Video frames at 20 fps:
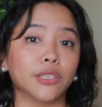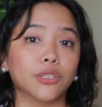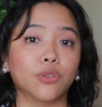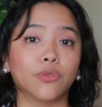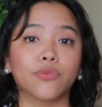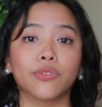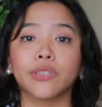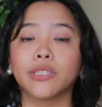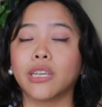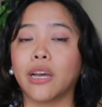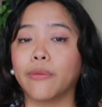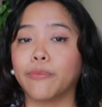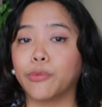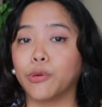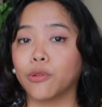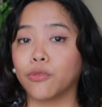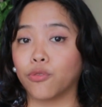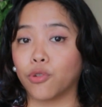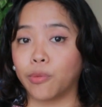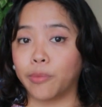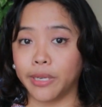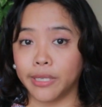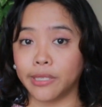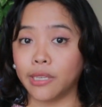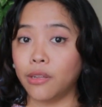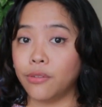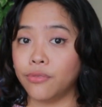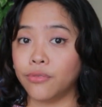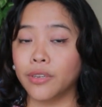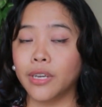So for example, for
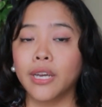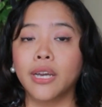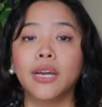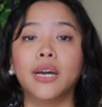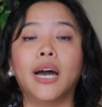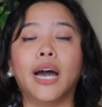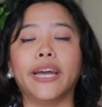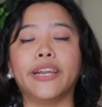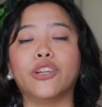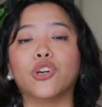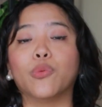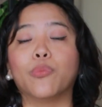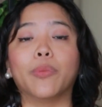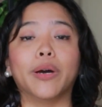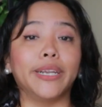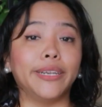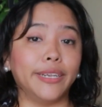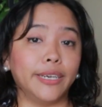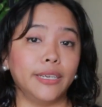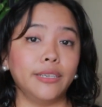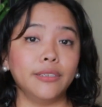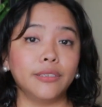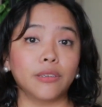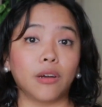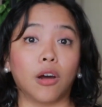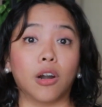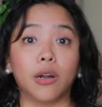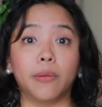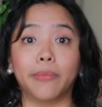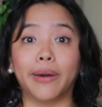myself, I know Mondays
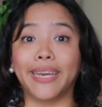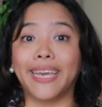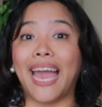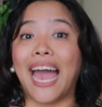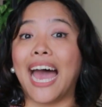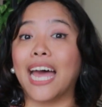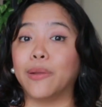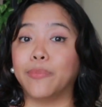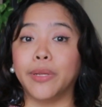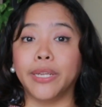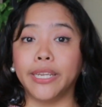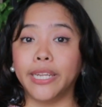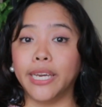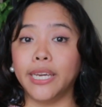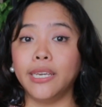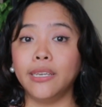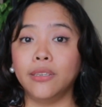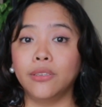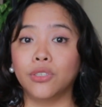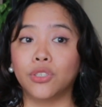are my admin day.